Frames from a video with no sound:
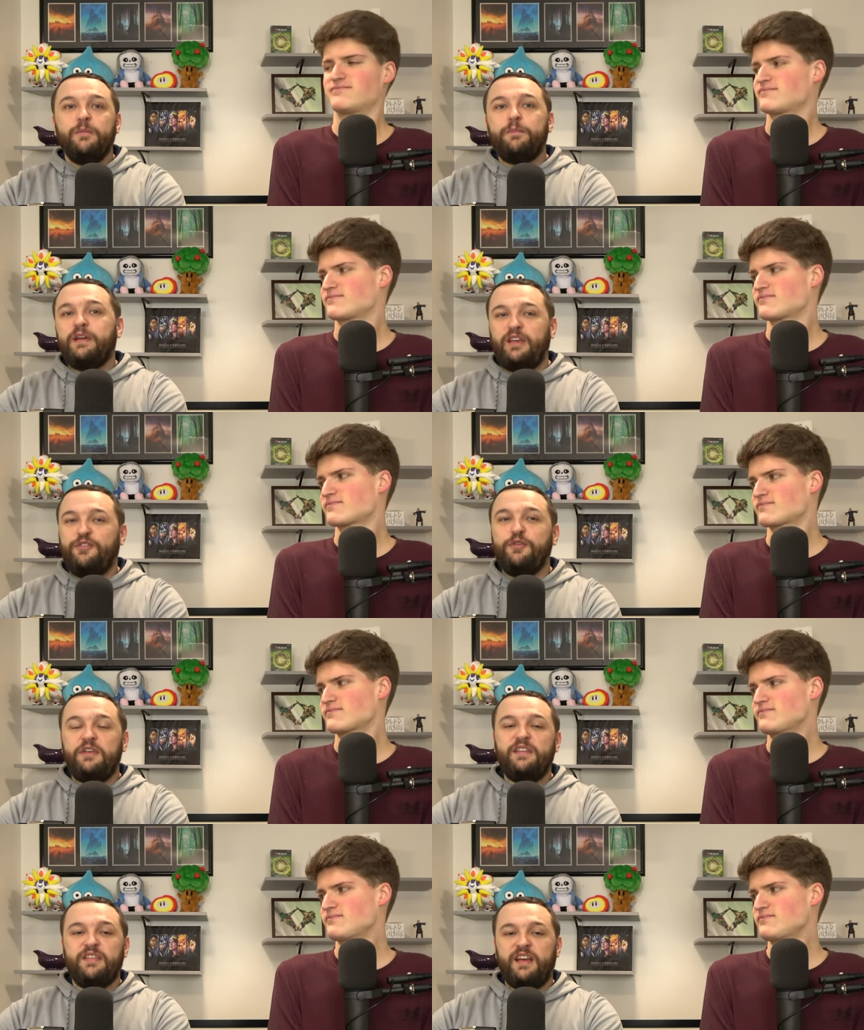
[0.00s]
Speaker 1: But if you
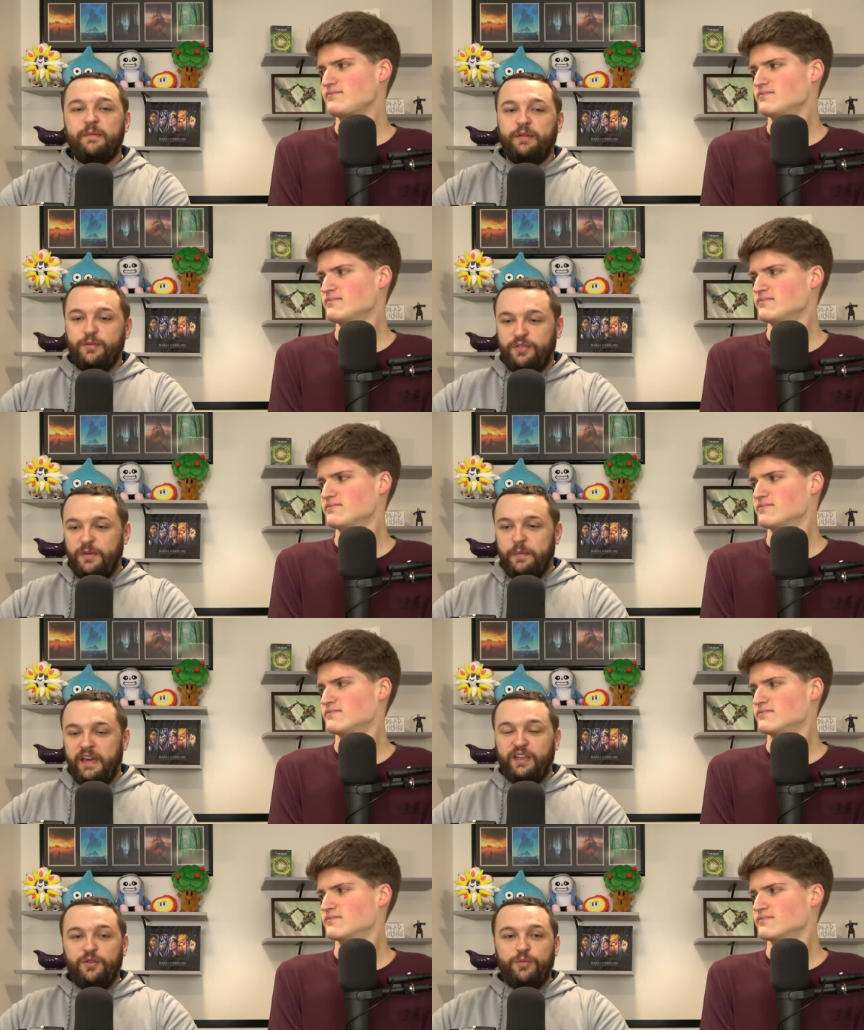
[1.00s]
take the time and you sit
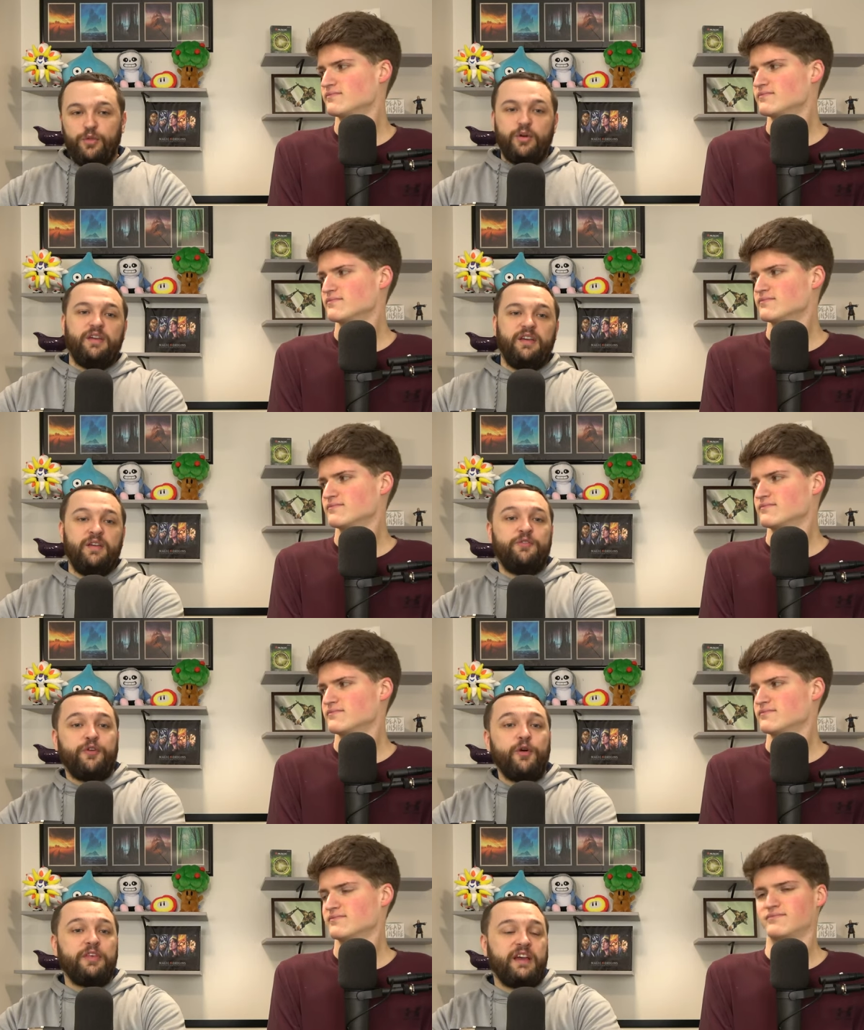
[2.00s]
back and you look
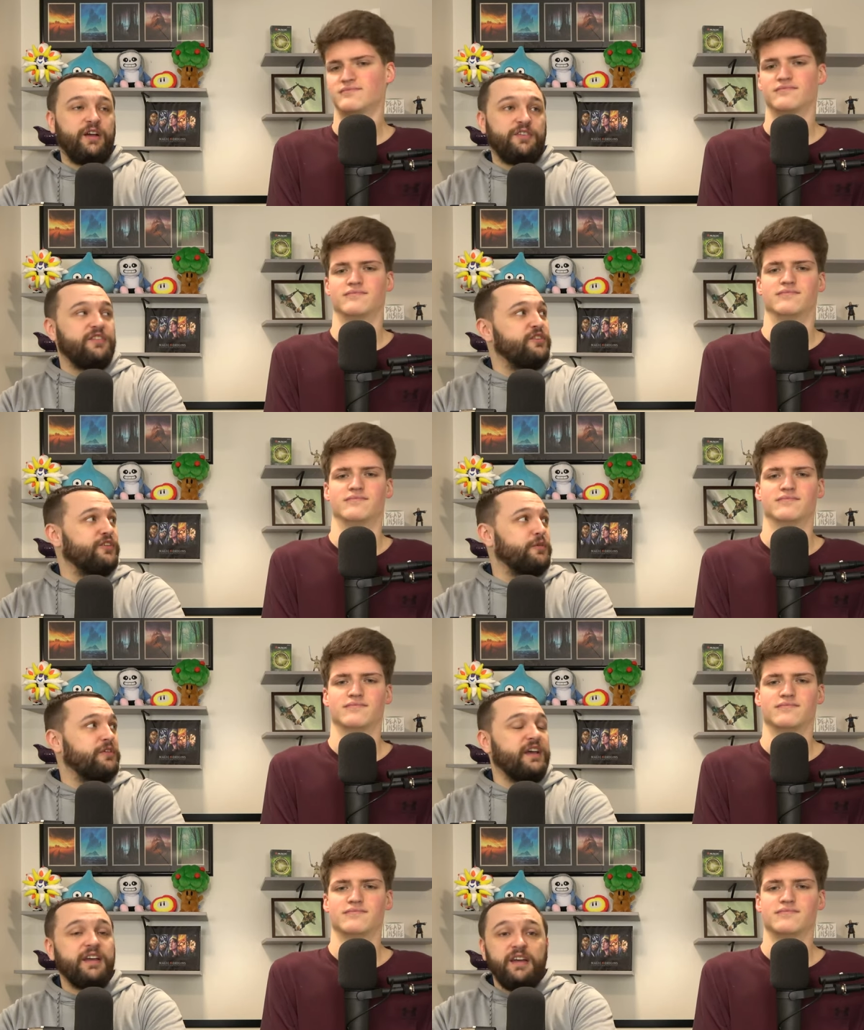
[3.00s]
for the cards that turn into your
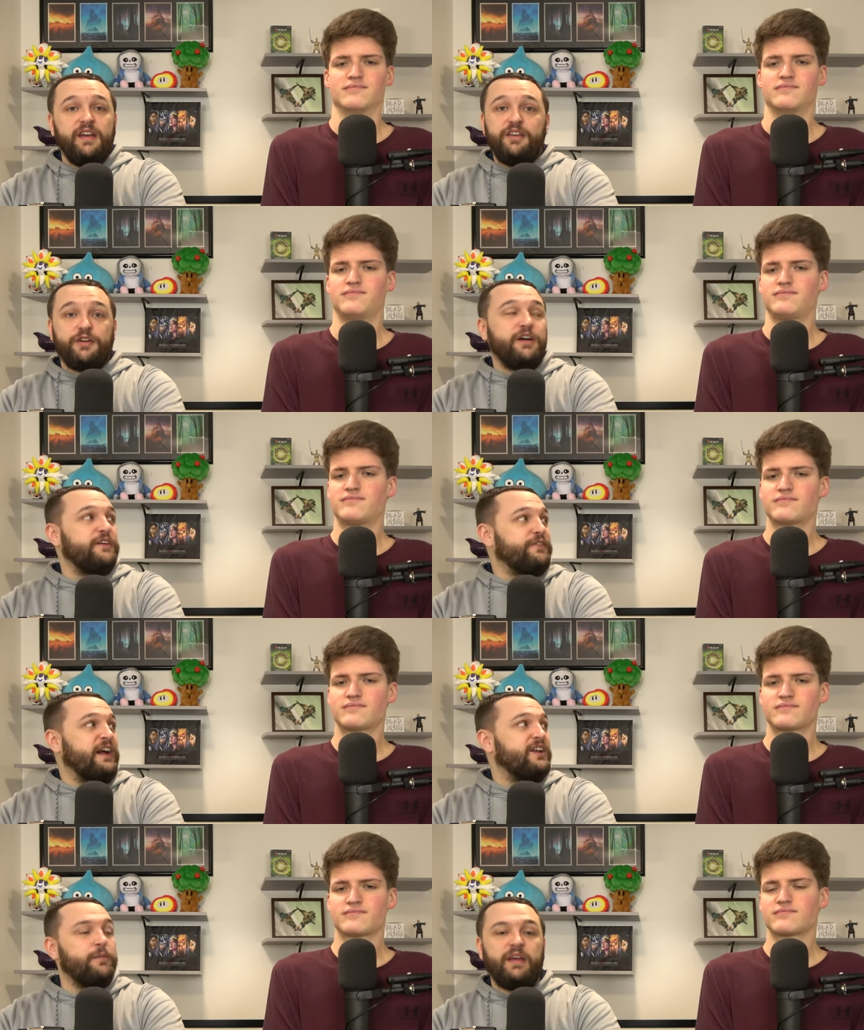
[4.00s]
deck, you're gonna
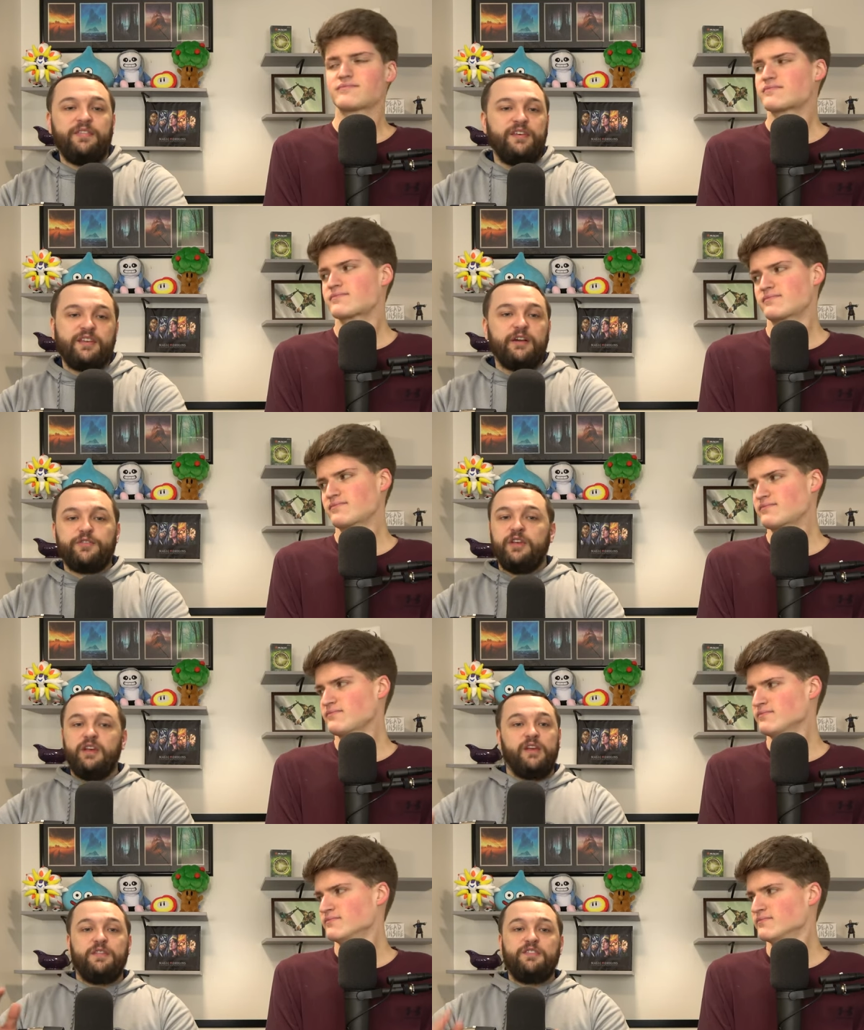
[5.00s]
find them. And these cards,
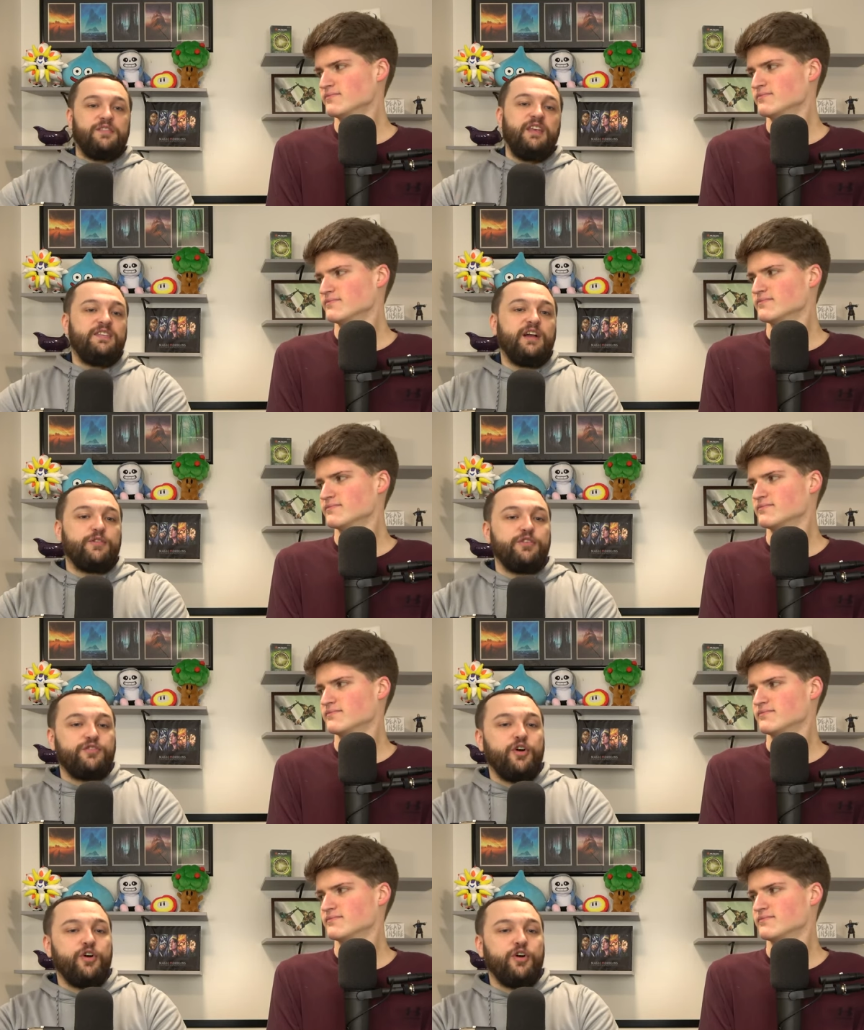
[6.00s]
this, these cards just